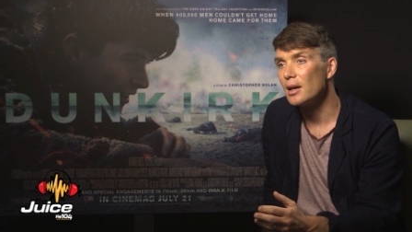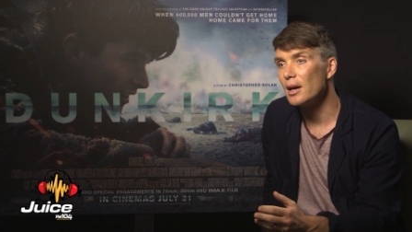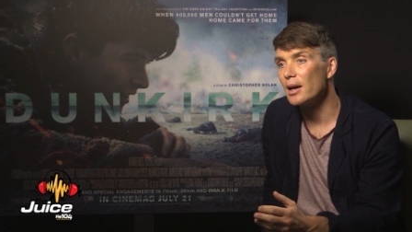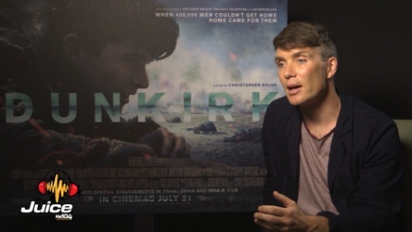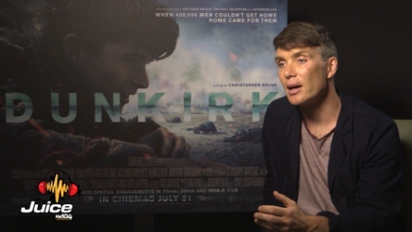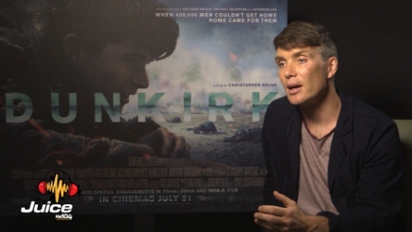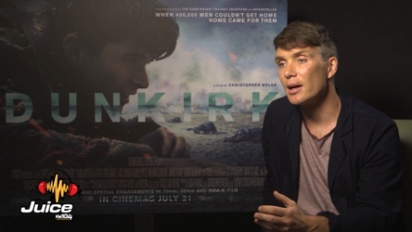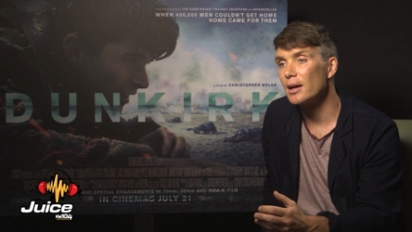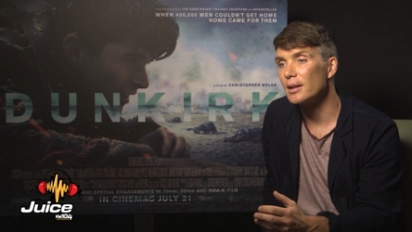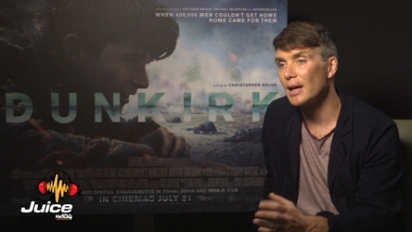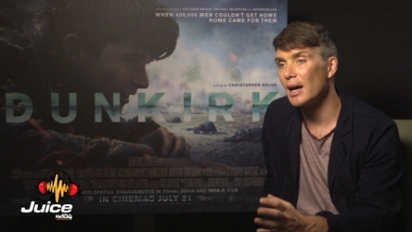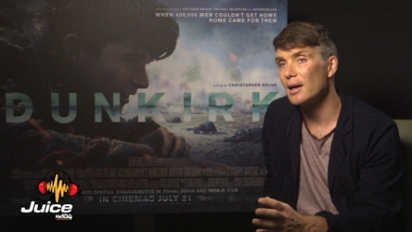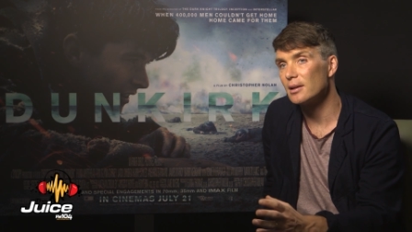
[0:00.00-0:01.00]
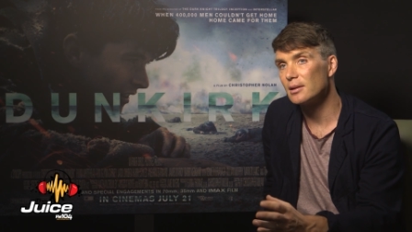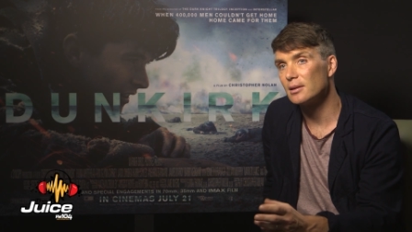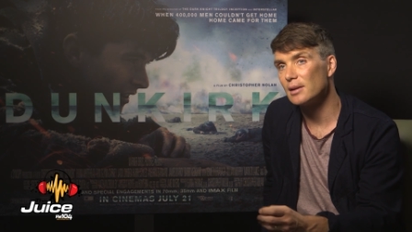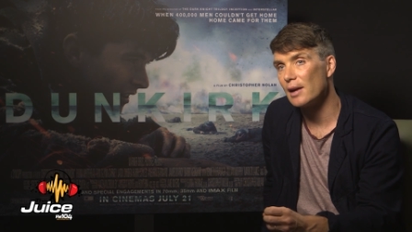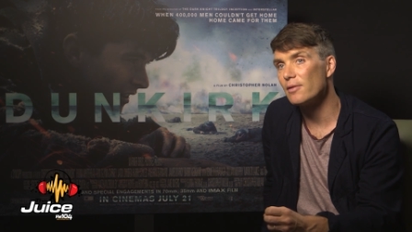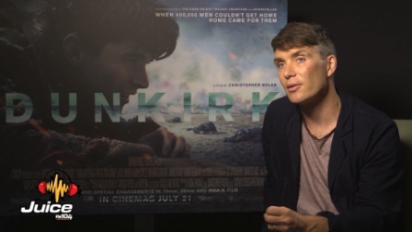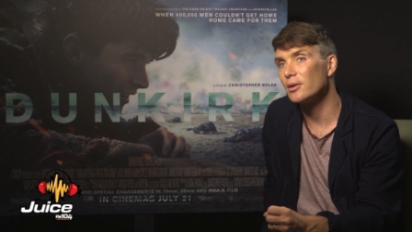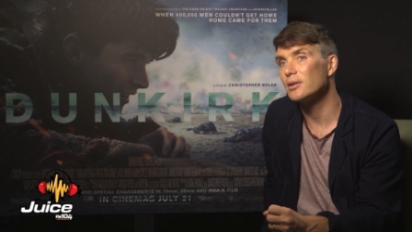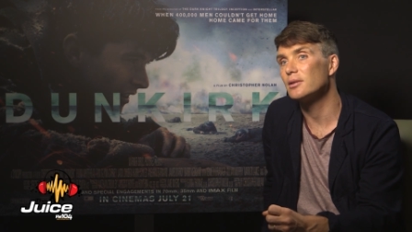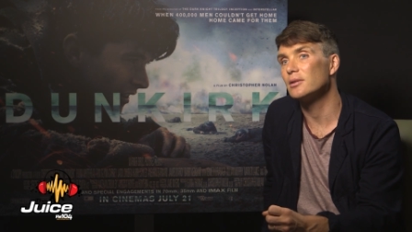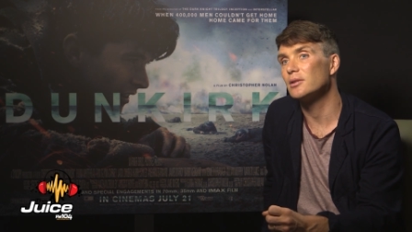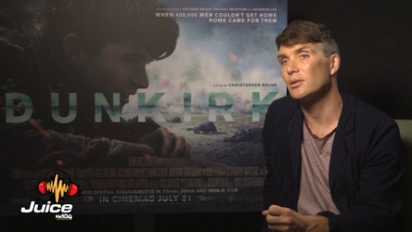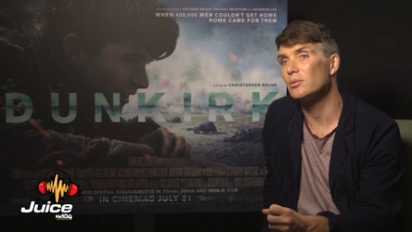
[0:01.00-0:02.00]
that
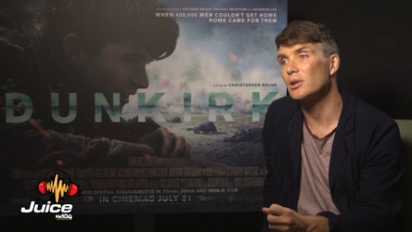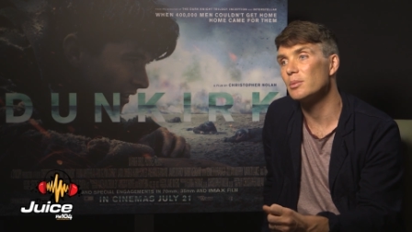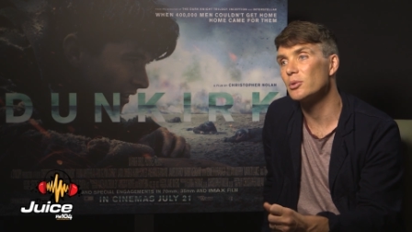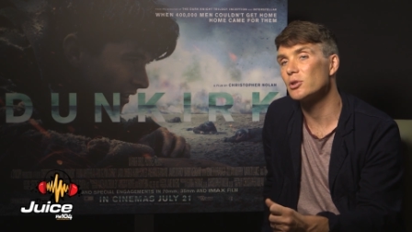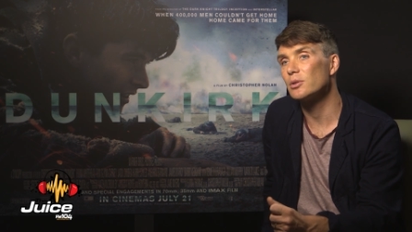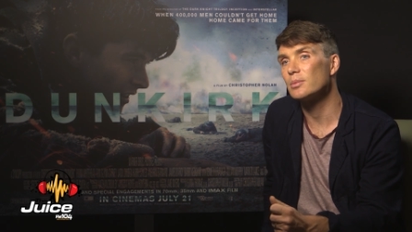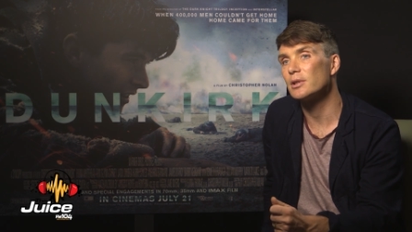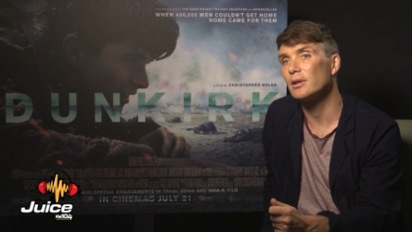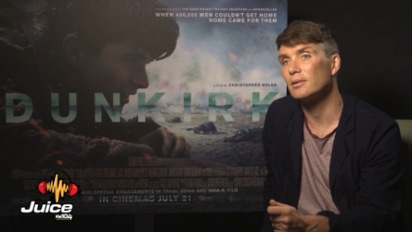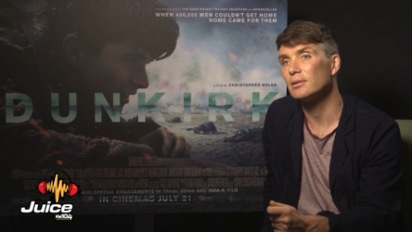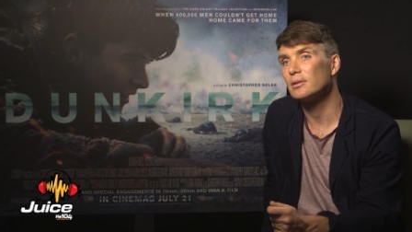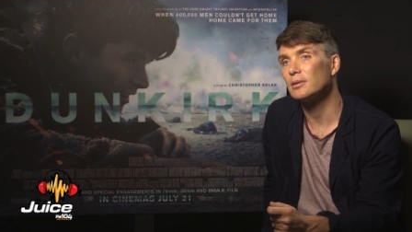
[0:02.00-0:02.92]
effort to really push himself.